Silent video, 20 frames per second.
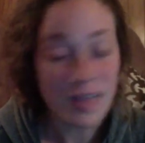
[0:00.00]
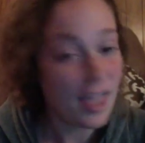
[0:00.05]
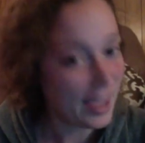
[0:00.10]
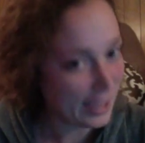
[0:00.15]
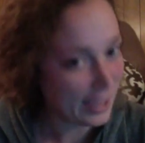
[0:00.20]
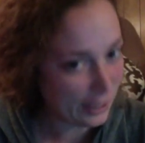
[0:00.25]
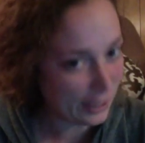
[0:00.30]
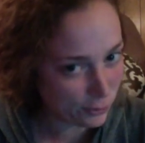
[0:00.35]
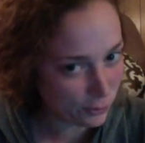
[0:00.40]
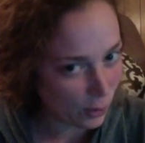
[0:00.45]

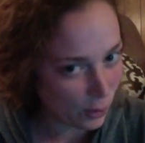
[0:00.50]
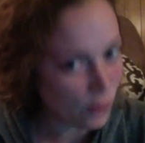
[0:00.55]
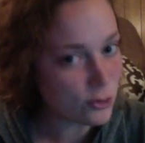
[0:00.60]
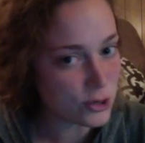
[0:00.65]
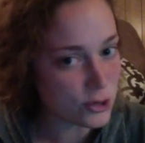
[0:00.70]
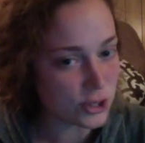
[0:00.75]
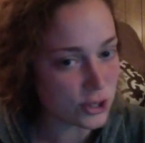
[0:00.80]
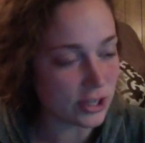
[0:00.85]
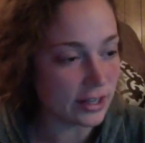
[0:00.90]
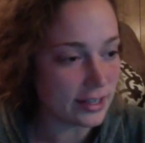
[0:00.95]

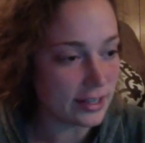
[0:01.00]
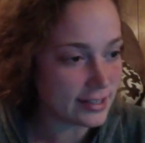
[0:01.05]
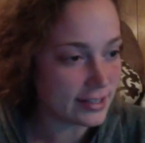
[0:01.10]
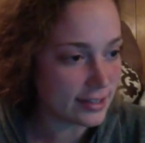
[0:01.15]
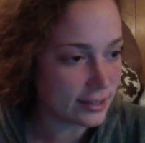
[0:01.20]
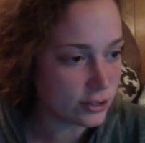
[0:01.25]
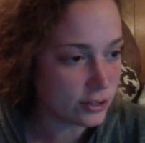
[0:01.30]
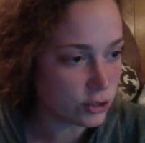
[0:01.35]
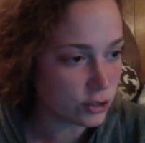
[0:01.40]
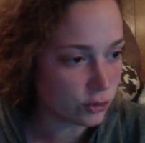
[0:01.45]
erosion is
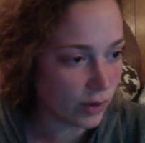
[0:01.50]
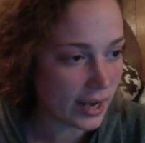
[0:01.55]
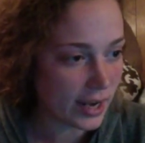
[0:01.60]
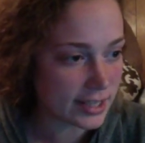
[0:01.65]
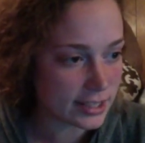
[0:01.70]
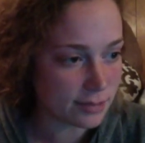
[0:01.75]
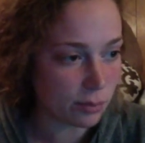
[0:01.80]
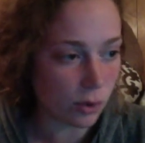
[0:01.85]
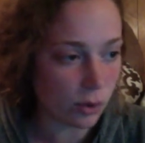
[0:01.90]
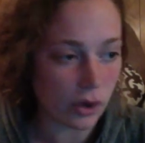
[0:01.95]
the
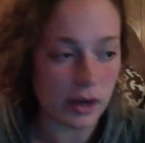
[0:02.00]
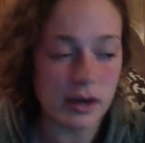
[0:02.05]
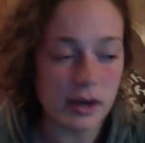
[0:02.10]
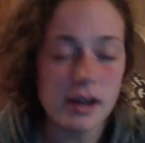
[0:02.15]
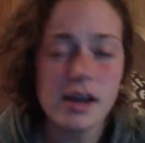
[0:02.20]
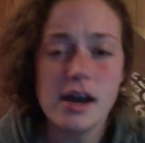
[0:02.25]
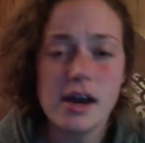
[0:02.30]
transport.